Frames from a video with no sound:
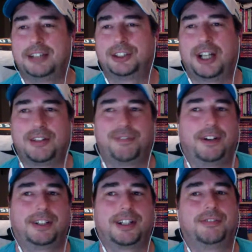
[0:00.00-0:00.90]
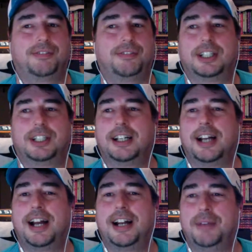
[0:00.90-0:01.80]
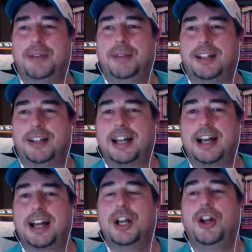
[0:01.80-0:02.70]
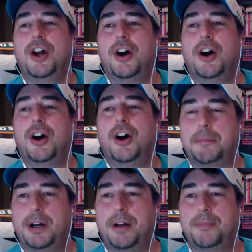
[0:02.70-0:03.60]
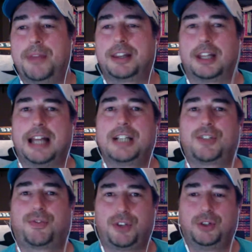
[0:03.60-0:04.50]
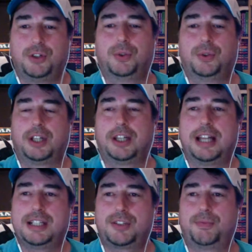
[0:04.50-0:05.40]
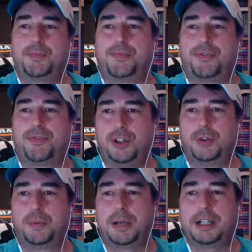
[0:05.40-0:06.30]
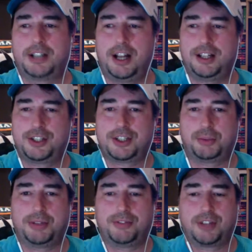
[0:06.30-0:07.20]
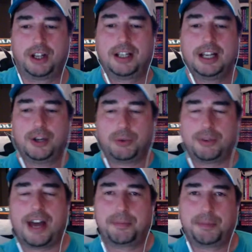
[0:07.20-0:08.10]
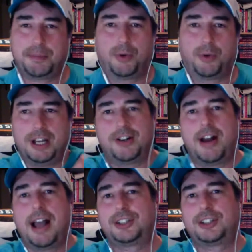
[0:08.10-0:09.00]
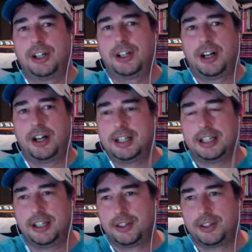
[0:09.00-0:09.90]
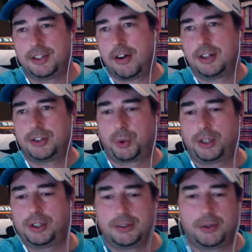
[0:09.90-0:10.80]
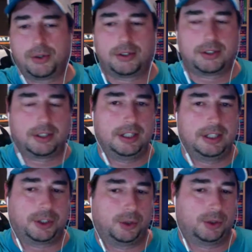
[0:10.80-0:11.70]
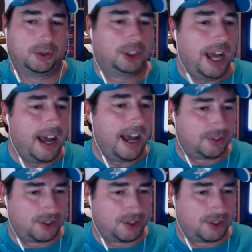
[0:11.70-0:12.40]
Shut the fuck up for a second. I didn't mean it like that. No, I'm kind of bummed that the last few Pucknologies that we've done, we've had a bit more interaction either on Twitter or in the Google chat.